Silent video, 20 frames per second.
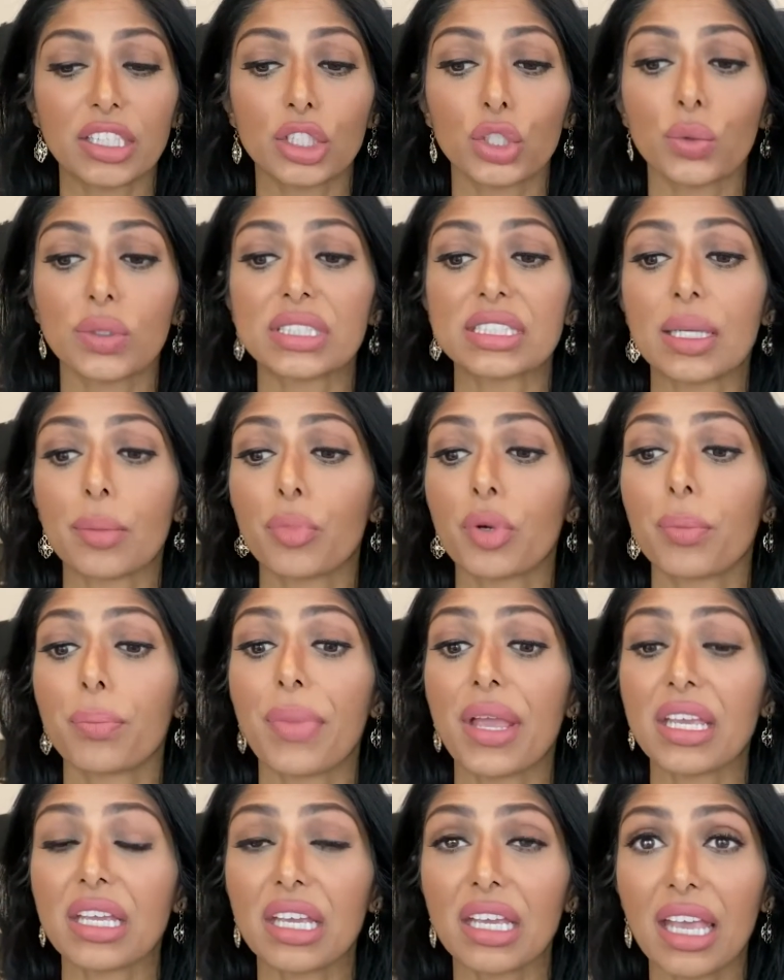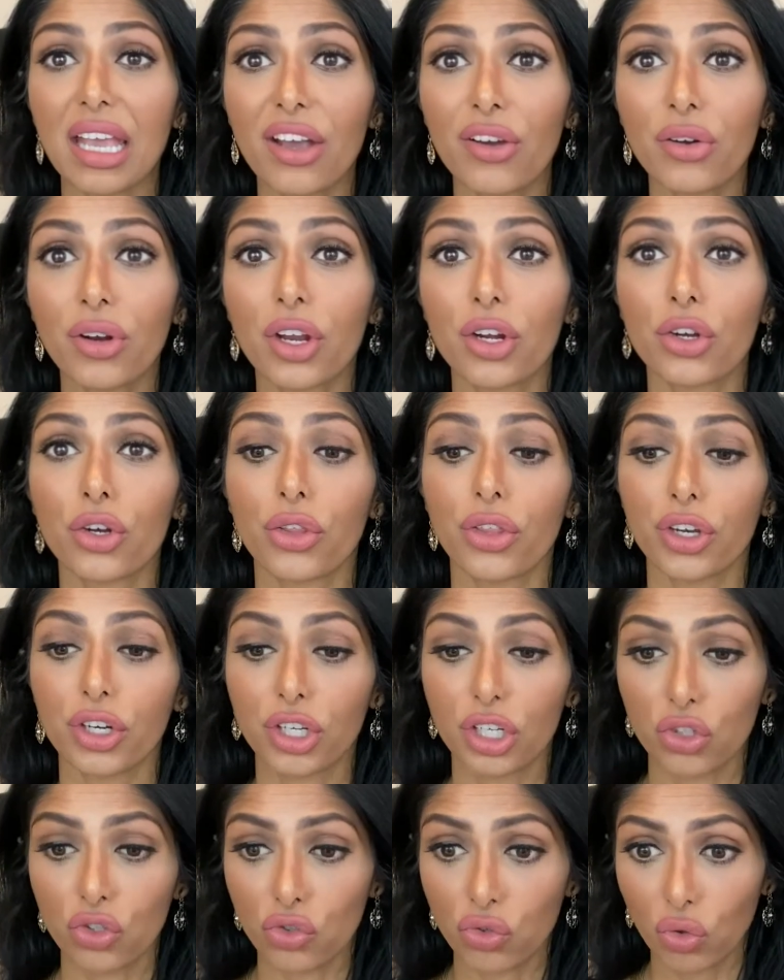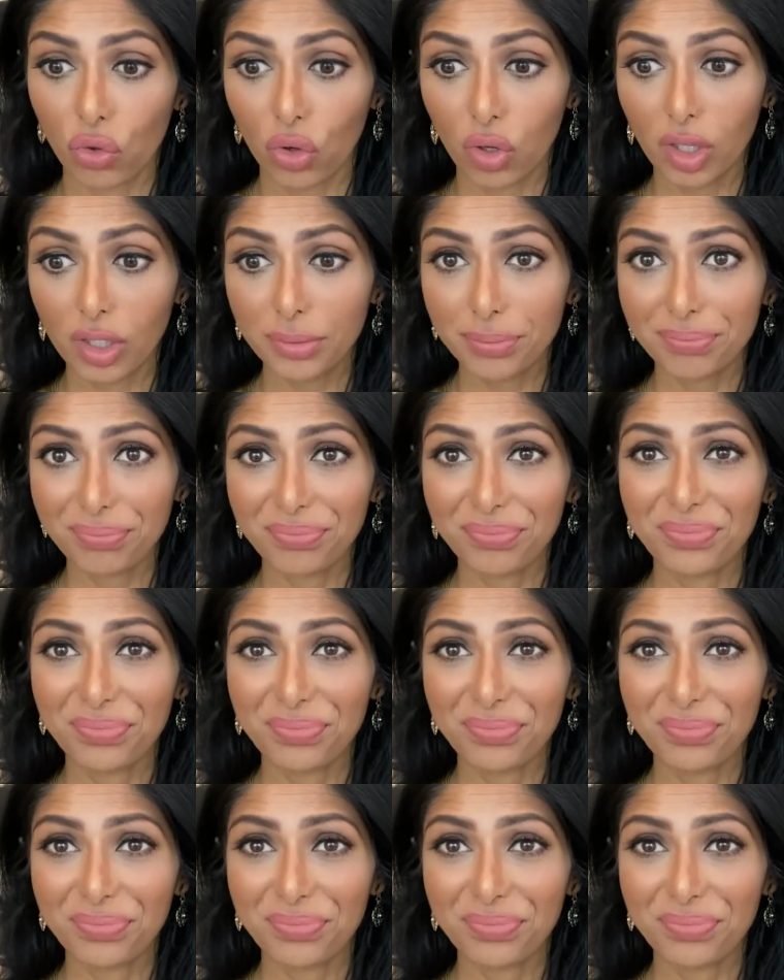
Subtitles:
to a separate bank account under their control.